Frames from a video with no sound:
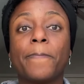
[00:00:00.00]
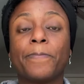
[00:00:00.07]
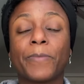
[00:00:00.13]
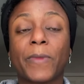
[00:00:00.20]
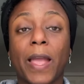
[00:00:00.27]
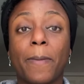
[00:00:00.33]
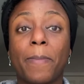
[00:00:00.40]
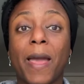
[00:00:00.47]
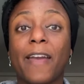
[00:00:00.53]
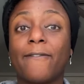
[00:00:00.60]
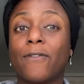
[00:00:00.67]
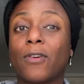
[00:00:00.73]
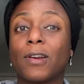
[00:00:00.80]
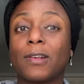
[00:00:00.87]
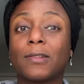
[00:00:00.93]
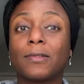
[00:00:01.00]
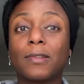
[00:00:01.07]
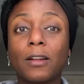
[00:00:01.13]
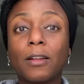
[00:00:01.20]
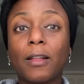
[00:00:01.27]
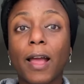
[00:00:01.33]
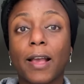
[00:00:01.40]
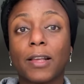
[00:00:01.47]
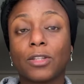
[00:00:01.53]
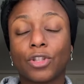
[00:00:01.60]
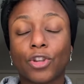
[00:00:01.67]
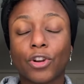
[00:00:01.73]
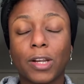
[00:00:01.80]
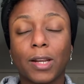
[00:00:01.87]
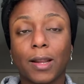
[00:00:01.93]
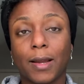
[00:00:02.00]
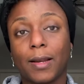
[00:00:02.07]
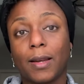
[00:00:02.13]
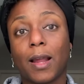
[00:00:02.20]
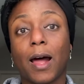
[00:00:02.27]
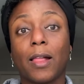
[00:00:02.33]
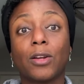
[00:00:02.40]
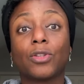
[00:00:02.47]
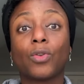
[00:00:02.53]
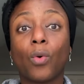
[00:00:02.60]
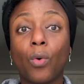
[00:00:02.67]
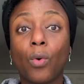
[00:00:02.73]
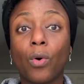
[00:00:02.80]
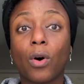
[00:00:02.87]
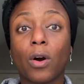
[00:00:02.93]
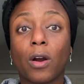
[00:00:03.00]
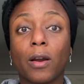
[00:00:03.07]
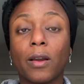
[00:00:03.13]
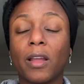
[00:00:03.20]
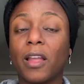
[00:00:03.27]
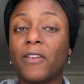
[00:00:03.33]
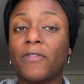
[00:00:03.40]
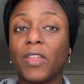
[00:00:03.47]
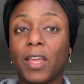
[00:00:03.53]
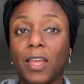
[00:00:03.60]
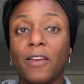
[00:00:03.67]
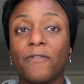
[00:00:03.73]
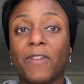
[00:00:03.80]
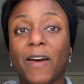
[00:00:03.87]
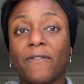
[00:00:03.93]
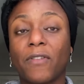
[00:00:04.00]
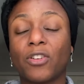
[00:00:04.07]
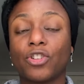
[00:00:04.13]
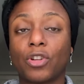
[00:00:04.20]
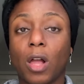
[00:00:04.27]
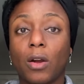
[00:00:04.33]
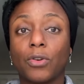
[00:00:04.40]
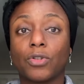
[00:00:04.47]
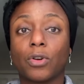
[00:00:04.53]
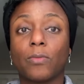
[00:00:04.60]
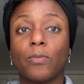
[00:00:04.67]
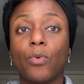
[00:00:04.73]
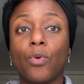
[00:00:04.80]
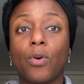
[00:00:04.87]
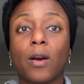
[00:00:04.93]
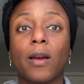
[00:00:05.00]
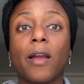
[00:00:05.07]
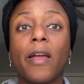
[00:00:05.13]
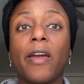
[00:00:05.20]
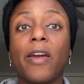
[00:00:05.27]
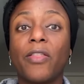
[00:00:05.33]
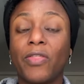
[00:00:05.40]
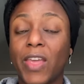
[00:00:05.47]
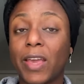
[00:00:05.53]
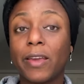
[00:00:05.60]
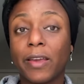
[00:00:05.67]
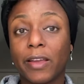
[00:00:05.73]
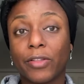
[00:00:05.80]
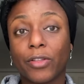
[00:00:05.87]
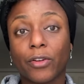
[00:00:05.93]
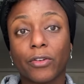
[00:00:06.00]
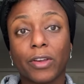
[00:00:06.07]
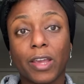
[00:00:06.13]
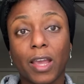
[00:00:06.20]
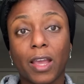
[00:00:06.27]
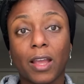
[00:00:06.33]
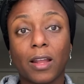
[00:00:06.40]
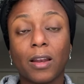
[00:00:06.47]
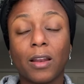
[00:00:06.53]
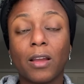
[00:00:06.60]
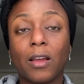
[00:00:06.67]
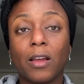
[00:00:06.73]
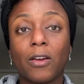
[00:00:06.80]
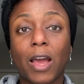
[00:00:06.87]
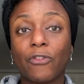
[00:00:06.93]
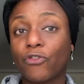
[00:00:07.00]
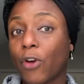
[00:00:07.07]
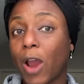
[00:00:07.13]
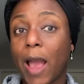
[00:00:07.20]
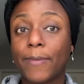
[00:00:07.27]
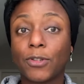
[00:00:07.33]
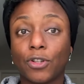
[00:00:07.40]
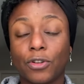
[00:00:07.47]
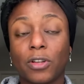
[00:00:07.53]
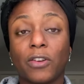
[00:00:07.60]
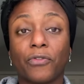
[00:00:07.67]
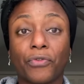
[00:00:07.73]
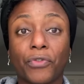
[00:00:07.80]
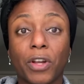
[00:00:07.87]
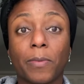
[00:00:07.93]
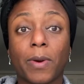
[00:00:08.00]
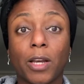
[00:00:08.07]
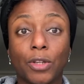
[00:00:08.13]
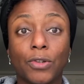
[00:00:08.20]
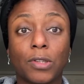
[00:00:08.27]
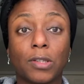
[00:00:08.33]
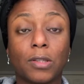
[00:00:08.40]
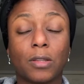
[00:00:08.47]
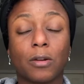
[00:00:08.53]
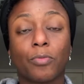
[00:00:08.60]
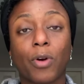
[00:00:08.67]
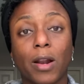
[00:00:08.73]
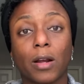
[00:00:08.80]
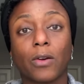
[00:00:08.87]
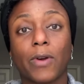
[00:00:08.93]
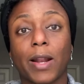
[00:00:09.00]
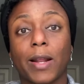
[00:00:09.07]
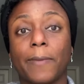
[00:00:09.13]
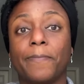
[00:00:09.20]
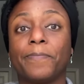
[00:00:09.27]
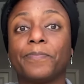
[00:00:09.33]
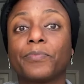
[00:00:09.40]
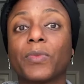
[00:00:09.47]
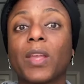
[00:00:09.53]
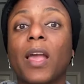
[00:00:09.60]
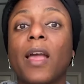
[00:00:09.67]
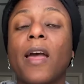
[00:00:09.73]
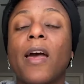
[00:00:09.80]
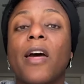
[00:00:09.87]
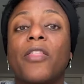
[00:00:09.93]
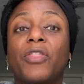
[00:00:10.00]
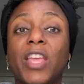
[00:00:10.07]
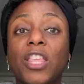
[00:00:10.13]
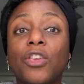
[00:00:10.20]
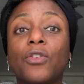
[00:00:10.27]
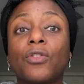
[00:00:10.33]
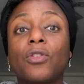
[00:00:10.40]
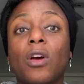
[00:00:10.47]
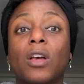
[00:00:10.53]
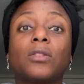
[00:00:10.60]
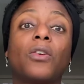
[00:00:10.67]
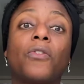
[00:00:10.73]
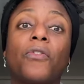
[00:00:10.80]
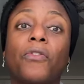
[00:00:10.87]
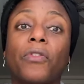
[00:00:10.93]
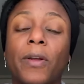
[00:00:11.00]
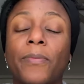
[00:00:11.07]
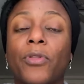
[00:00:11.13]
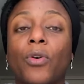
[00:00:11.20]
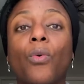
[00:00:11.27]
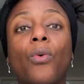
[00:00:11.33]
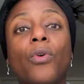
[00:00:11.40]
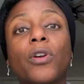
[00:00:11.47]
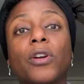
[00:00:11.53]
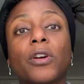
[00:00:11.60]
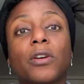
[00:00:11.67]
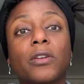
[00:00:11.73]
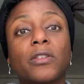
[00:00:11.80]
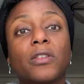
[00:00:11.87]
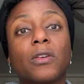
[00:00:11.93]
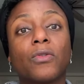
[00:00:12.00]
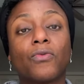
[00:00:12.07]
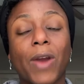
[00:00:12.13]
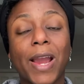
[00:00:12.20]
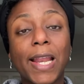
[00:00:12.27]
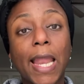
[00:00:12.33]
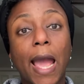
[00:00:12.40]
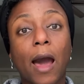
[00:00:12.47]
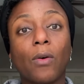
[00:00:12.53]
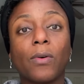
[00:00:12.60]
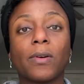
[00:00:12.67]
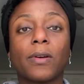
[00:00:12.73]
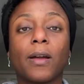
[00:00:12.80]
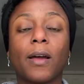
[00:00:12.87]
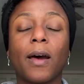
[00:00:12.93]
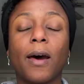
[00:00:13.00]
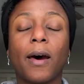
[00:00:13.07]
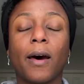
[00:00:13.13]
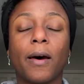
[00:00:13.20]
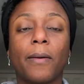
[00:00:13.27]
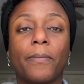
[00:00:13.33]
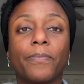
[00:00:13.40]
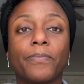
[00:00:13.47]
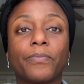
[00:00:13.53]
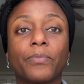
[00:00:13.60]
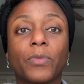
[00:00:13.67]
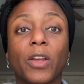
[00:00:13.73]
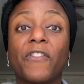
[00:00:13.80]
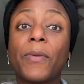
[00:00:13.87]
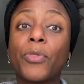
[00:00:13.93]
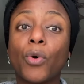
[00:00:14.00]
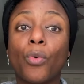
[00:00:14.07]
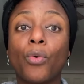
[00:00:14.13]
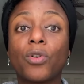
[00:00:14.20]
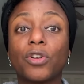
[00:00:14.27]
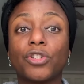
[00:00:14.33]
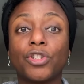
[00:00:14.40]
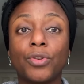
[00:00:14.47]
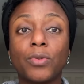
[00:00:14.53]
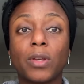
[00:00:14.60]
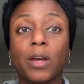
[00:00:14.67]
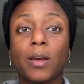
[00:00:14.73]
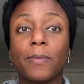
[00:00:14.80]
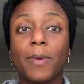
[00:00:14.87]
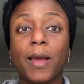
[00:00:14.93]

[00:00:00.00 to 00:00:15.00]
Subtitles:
and pay for as little as $39. Or if they hit $500 or more, they can get their kit for absolutely free by using their product credit. Then you can also flip the orders right now, flip the orders to them,